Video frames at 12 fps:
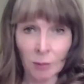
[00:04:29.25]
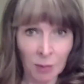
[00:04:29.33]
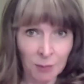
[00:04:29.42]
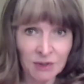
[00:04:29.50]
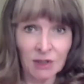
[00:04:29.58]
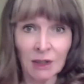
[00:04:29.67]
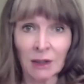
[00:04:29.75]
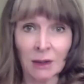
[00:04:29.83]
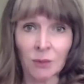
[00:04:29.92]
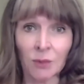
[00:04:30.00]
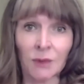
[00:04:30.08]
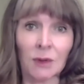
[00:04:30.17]
But
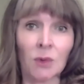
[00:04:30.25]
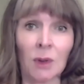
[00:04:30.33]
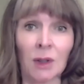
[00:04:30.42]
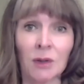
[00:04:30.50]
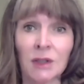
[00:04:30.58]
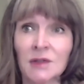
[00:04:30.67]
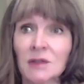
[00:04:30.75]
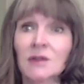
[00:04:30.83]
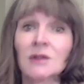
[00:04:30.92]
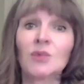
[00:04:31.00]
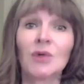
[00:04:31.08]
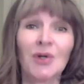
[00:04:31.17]
particularly with Aquarius,
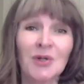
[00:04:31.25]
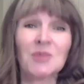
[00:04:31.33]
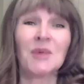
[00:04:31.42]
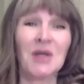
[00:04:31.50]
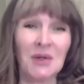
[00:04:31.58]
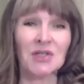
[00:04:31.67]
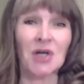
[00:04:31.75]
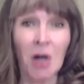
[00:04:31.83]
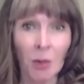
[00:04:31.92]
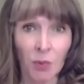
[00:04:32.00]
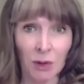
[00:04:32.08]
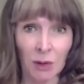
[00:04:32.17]
it's the world beyond
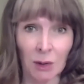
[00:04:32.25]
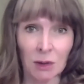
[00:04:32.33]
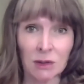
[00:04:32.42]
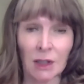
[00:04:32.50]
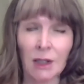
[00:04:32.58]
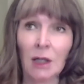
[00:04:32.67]
our world.